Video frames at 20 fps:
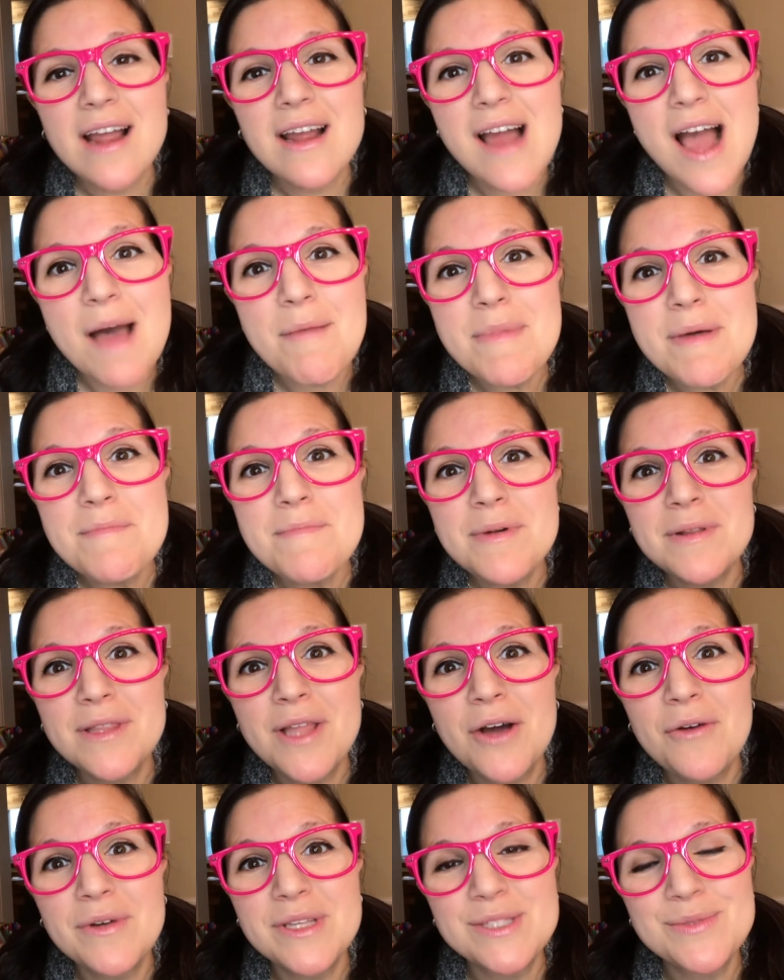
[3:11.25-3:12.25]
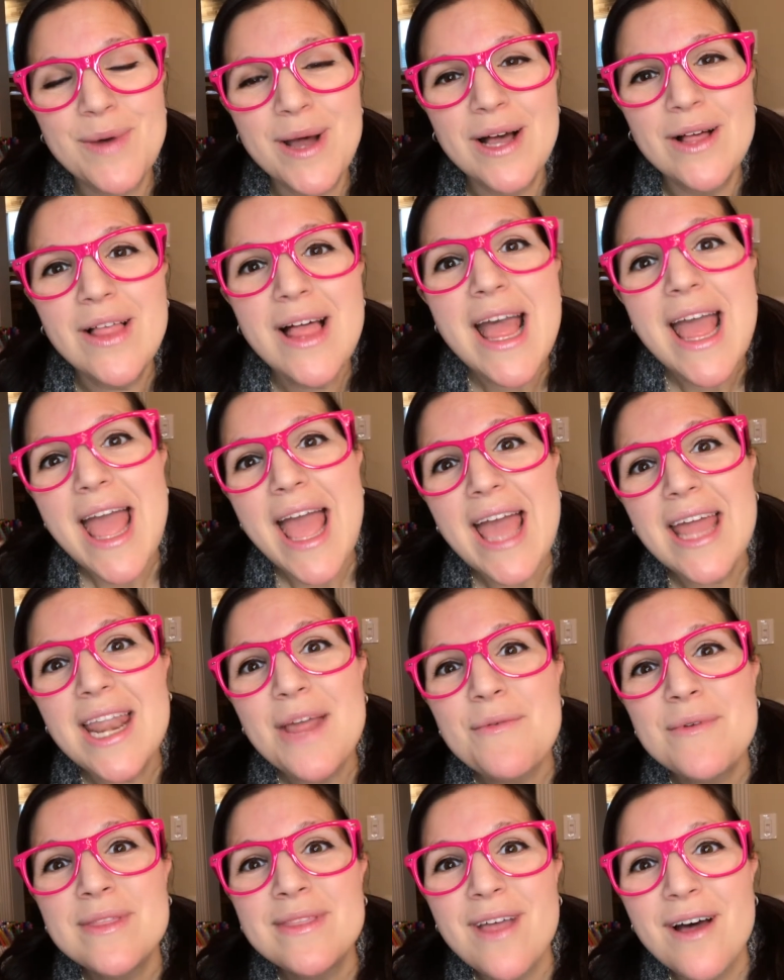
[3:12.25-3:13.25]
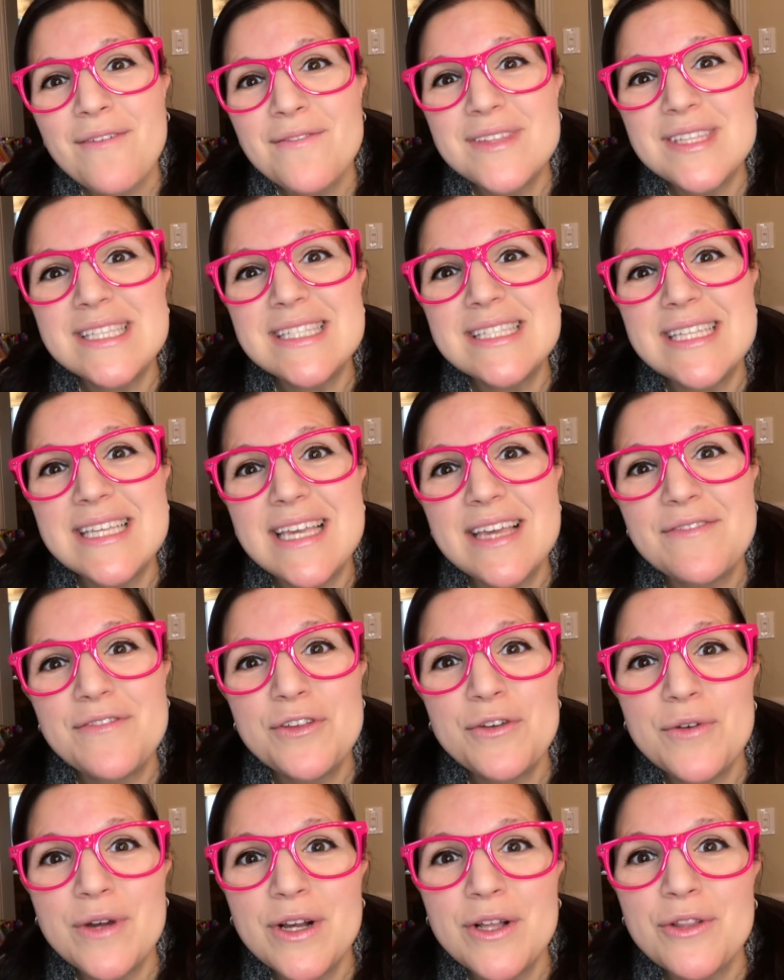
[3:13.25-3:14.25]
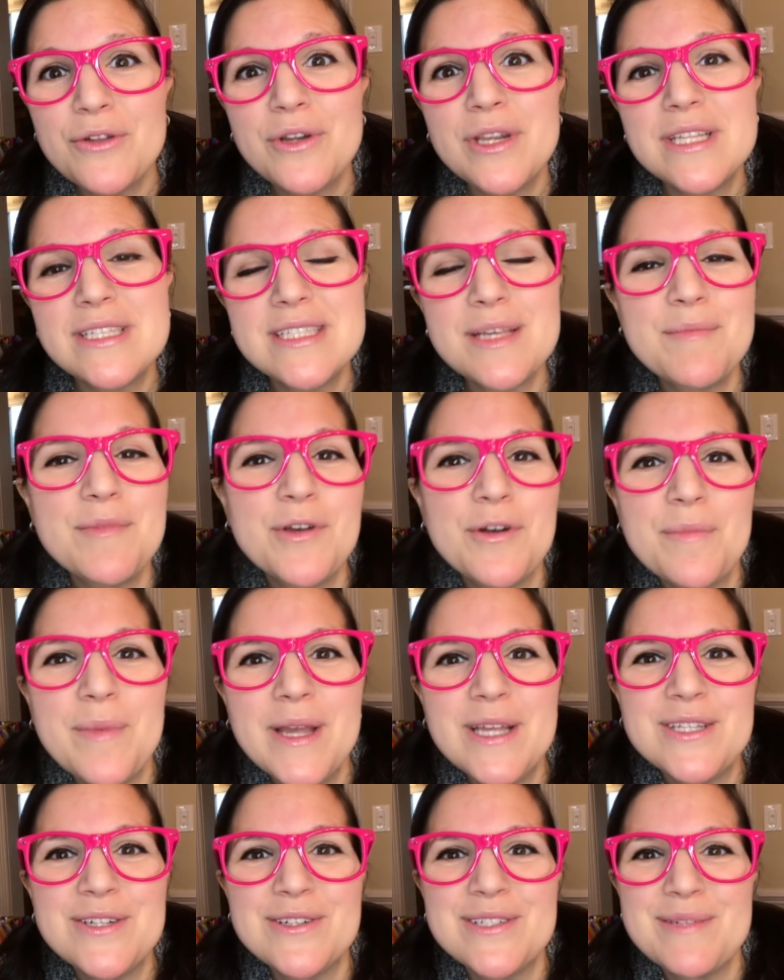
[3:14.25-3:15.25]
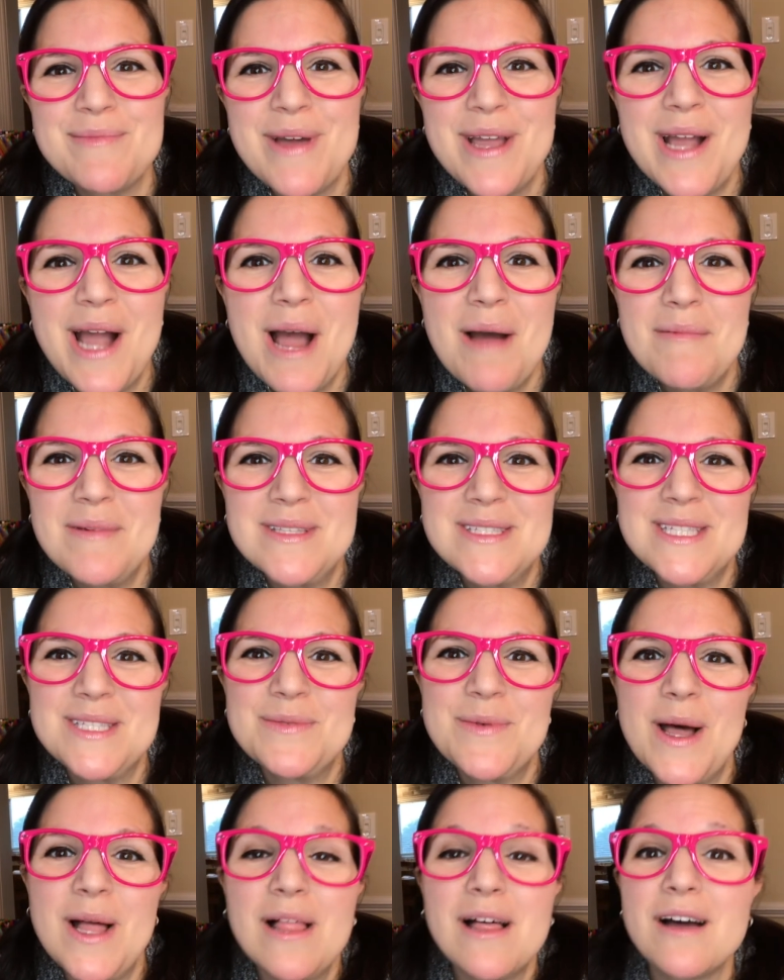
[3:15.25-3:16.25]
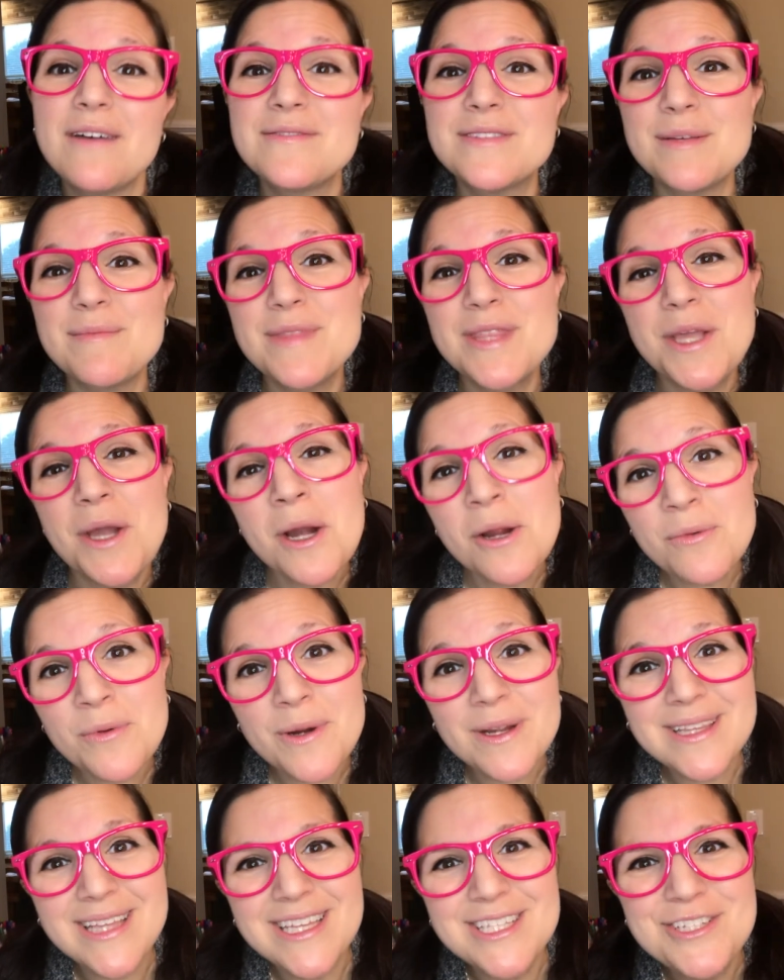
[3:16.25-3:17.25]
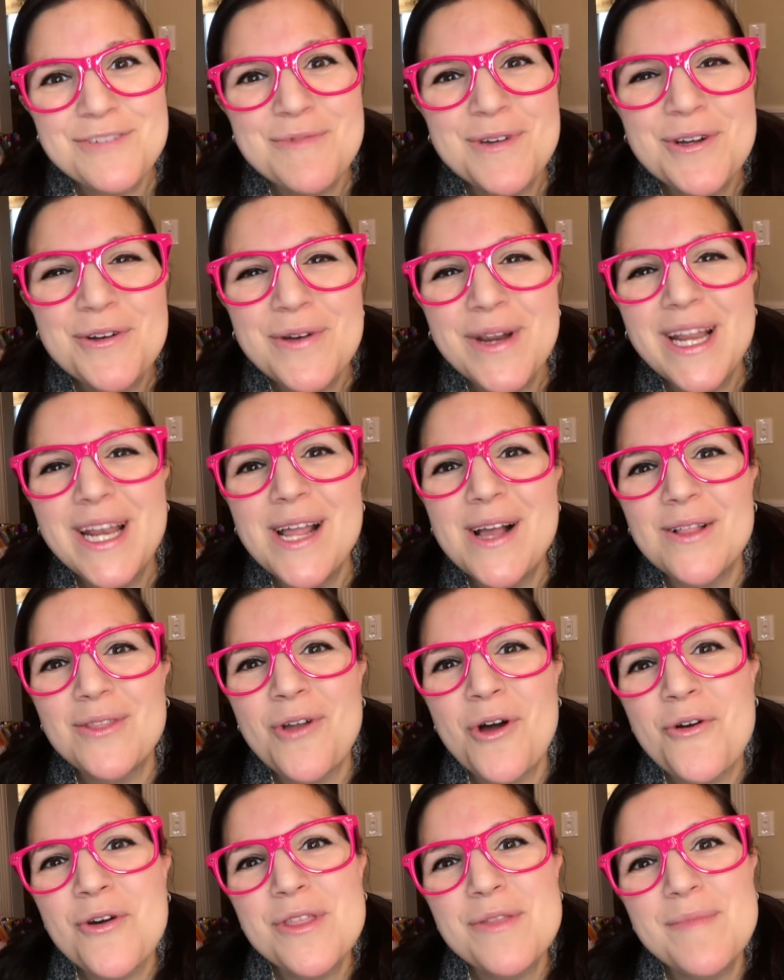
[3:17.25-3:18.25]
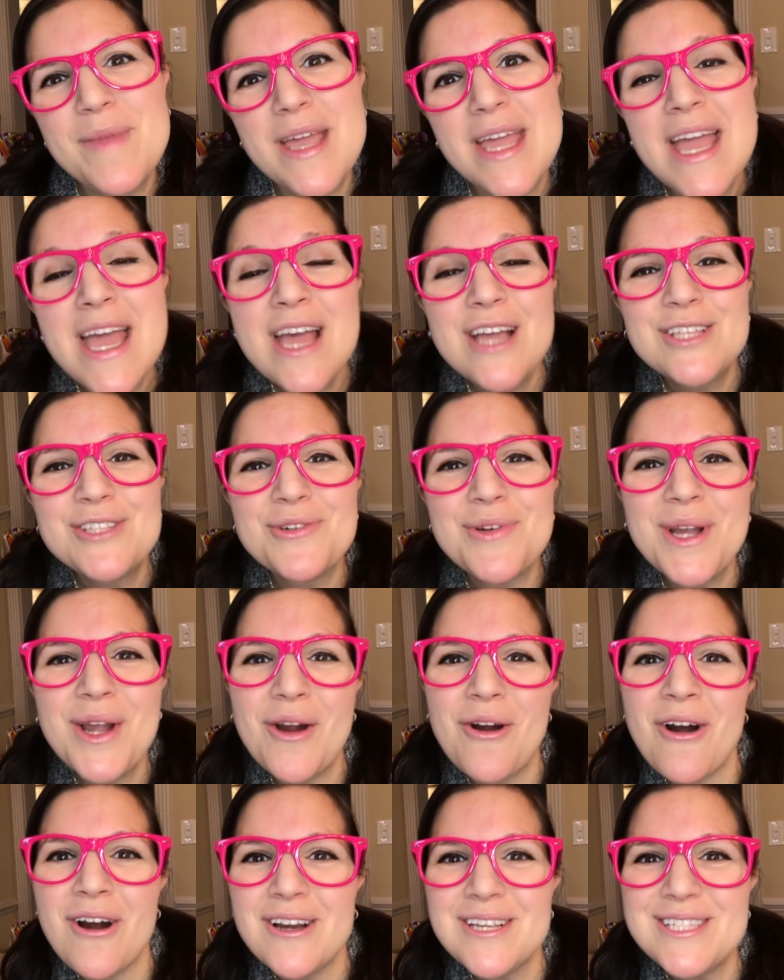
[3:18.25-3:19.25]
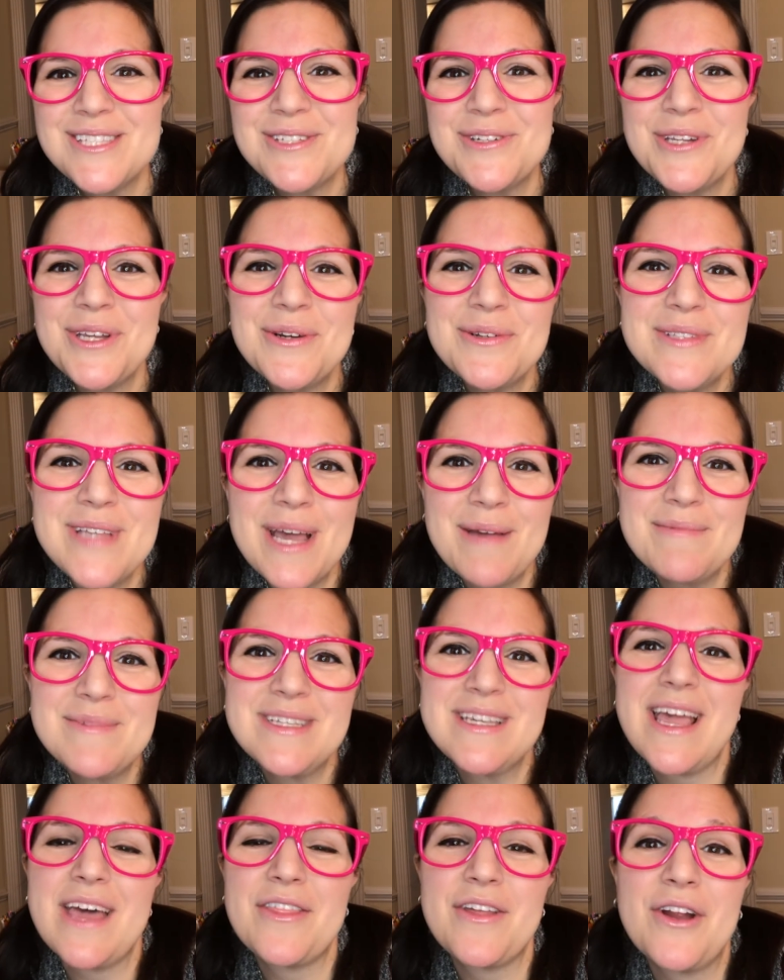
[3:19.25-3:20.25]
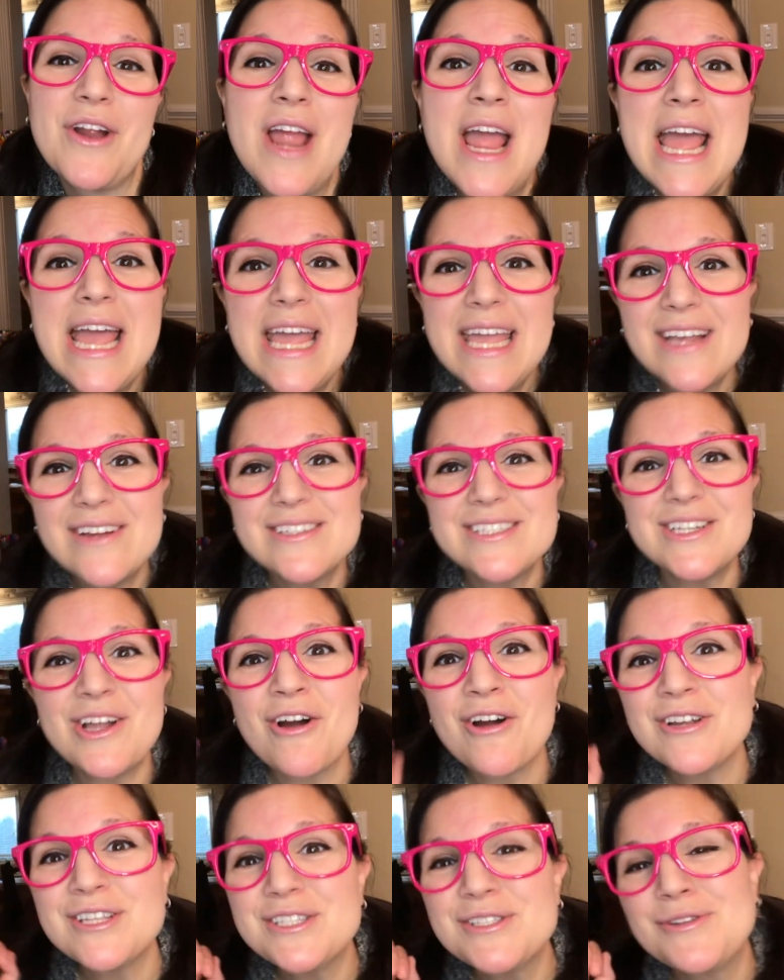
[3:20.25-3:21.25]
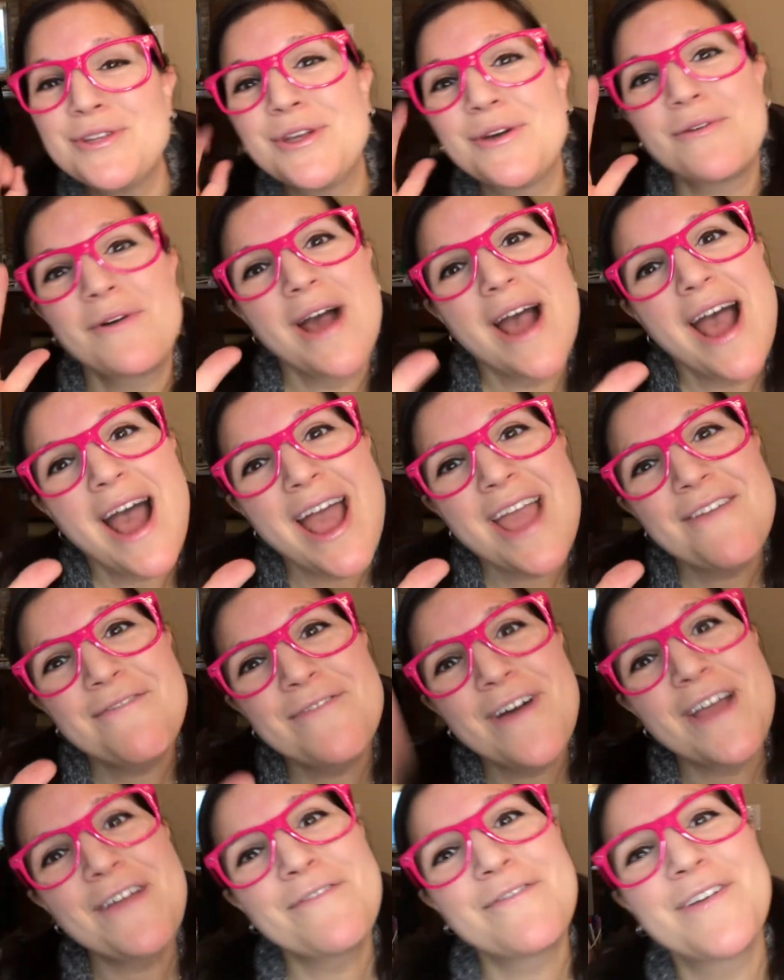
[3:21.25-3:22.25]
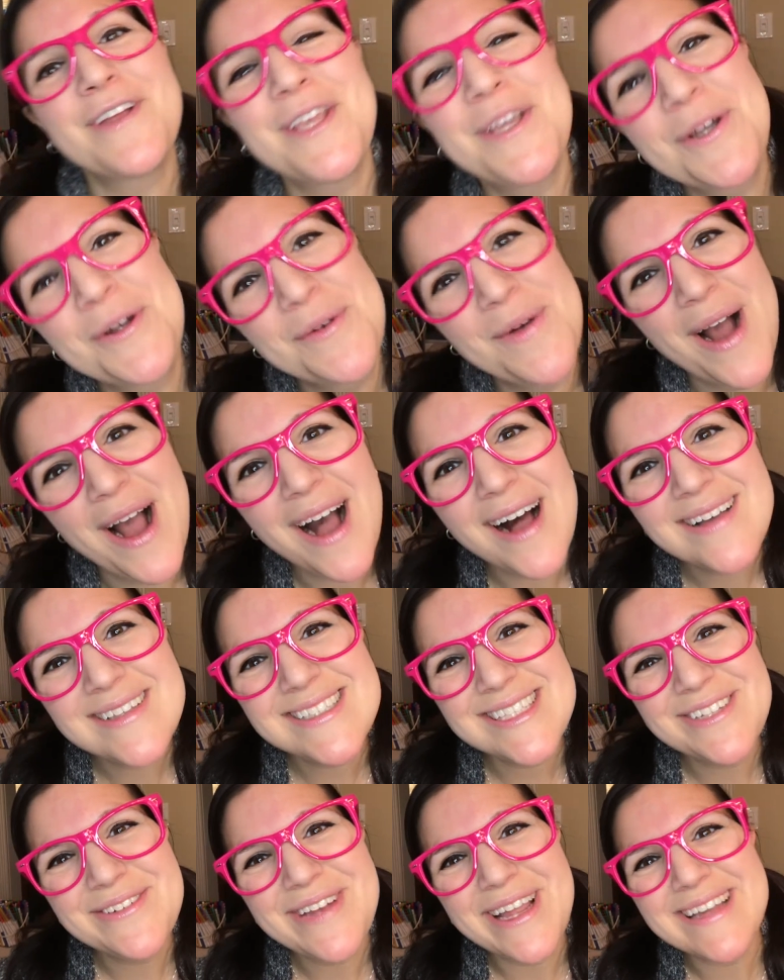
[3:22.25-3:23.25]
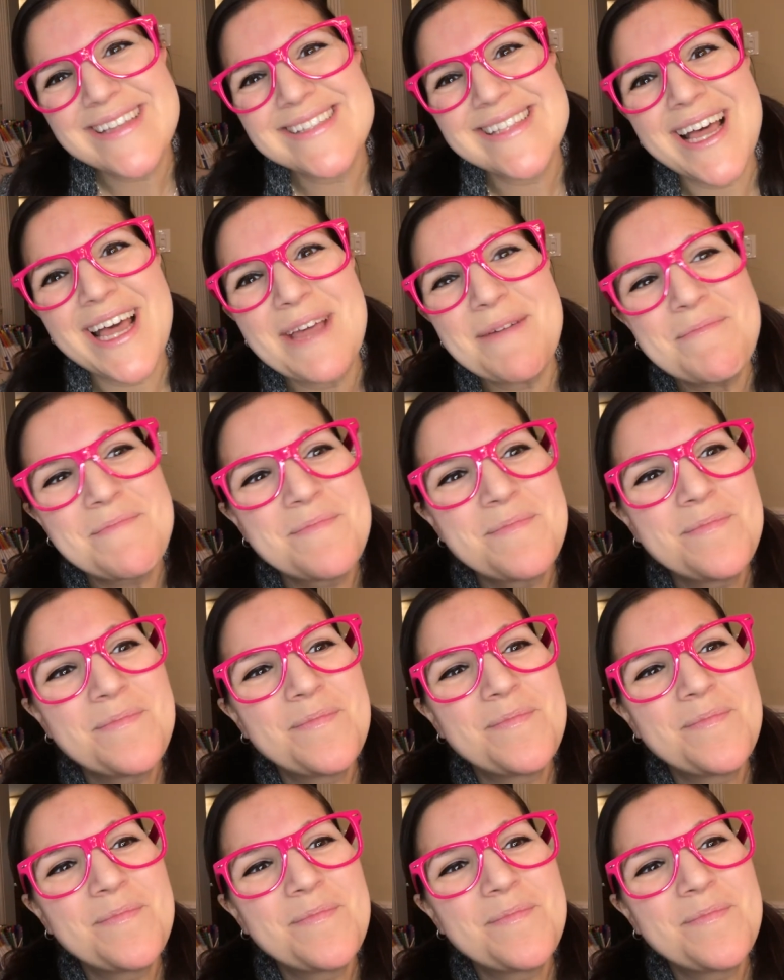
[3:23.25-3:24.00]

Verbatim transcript: Comment below as well. And I would love to see if you included some of your pictures in my comments as well of some of the artwork that you've been creating along with me during our art studio time together. Here's an art studio high five for you. I'll see you next time.